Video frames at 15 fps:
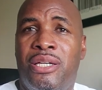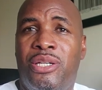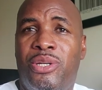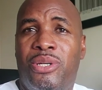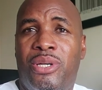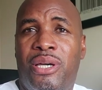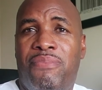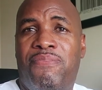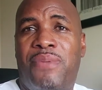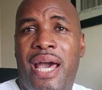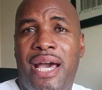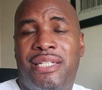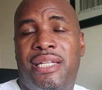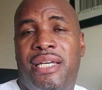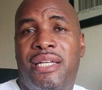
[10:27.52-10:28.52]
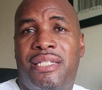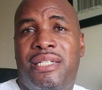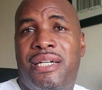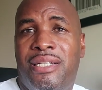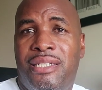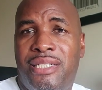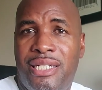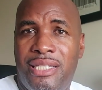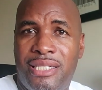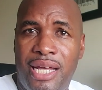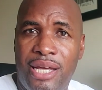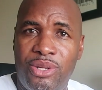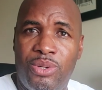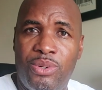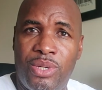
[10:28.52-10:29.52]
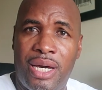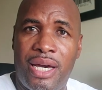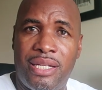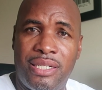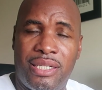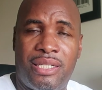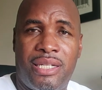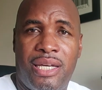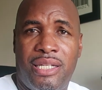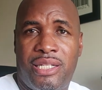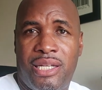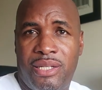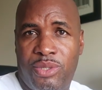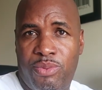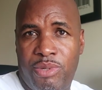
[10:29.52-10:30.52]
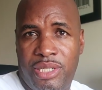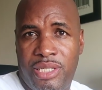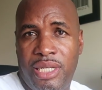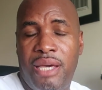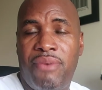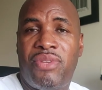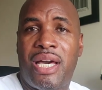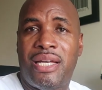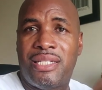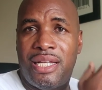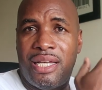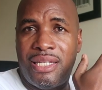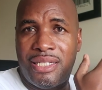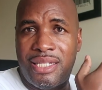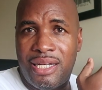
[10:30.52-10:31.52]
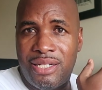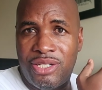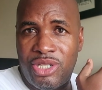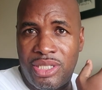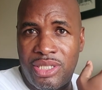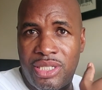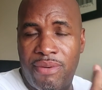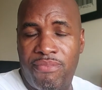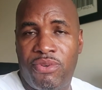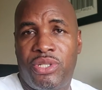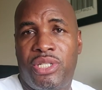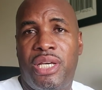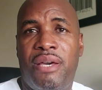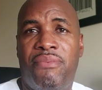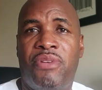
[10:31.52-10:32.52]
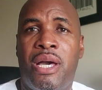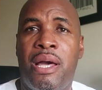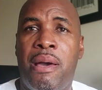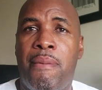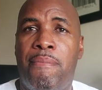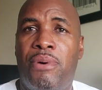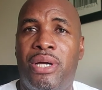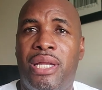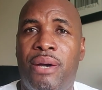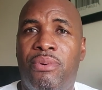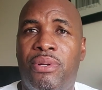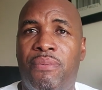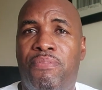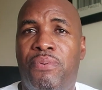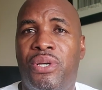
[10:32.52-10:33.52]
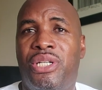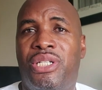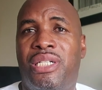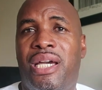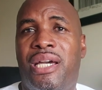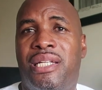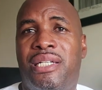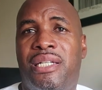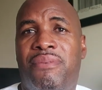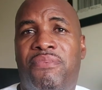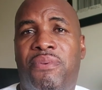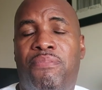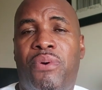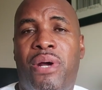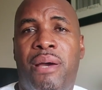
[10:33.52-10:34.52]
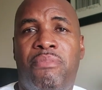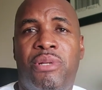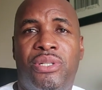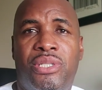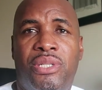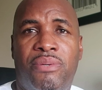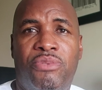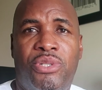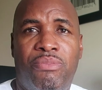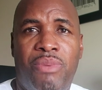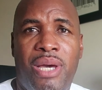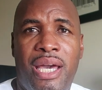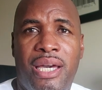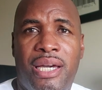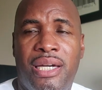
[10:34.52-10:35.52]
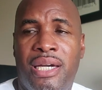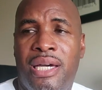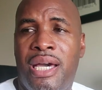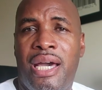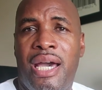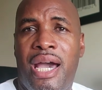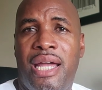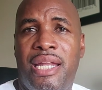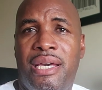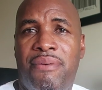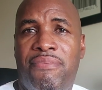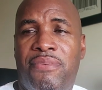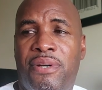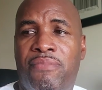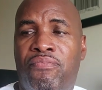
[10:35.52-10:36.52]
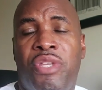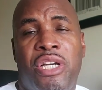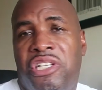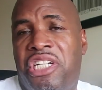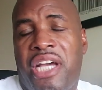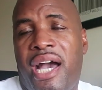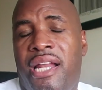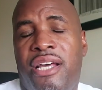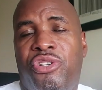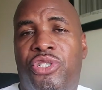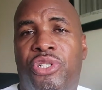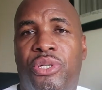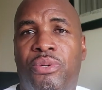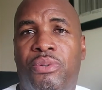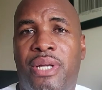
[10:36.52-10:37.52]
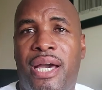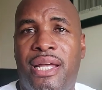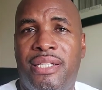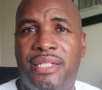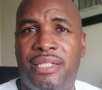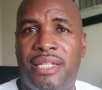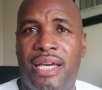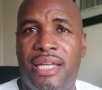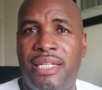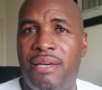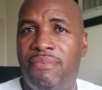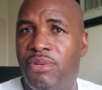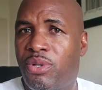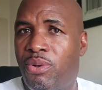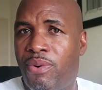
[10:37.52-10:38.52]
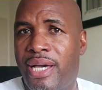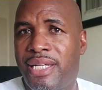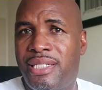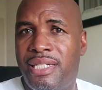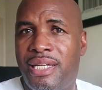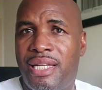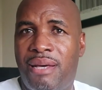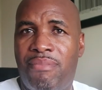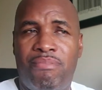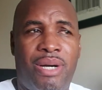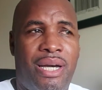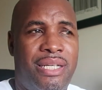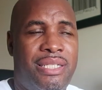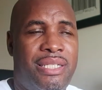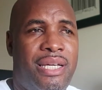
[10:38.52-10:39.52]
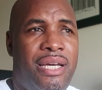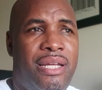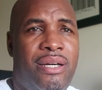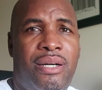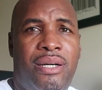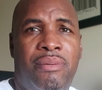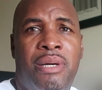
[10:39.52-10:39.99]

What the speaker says: If that's the intelligence that the United States has received, that's the intelligence they've received. But I would appreciate it if the Prime Minister of Jamaica had even challenged the United States, even questioned them by saying,